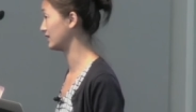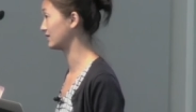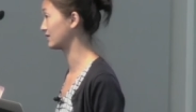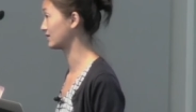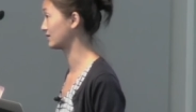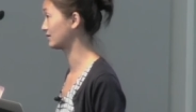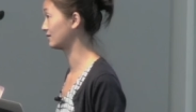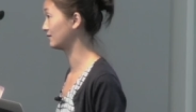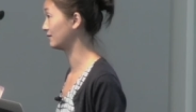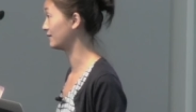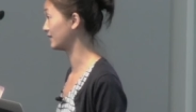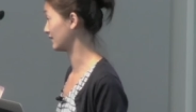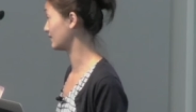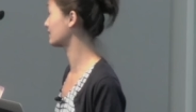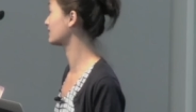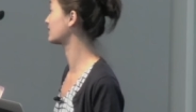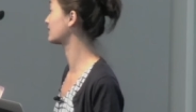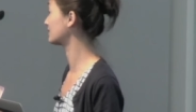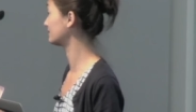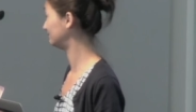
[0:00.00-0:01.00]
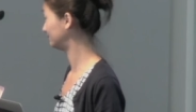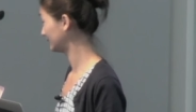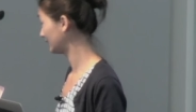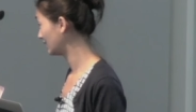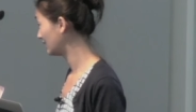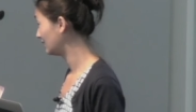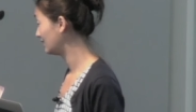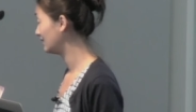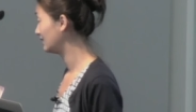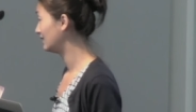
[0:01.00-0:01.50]
It's physics,
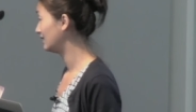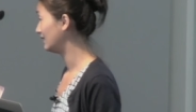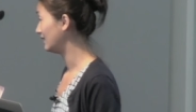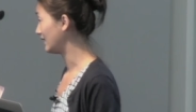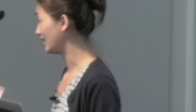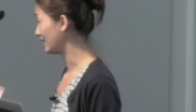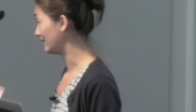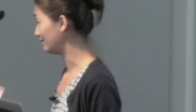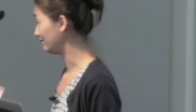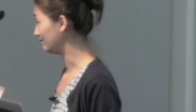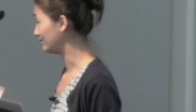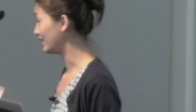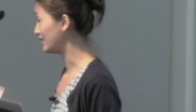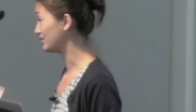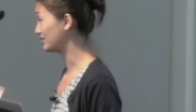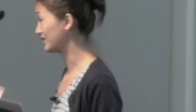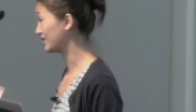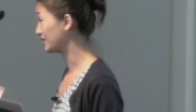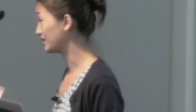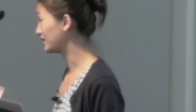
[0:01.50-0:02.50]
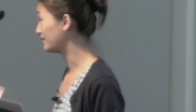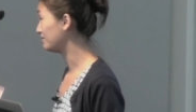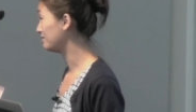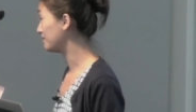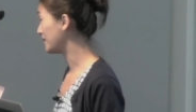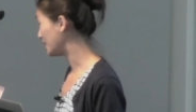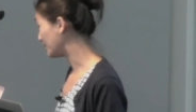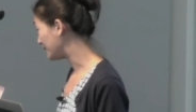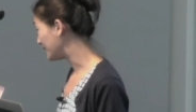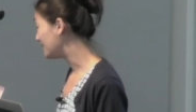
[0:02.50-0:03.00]
and engineering
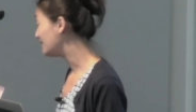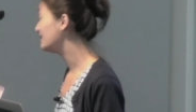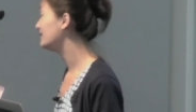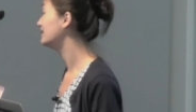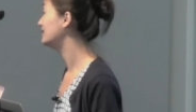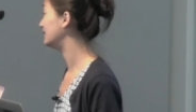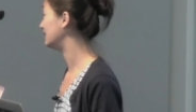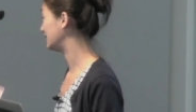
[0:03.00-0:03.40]
maybe.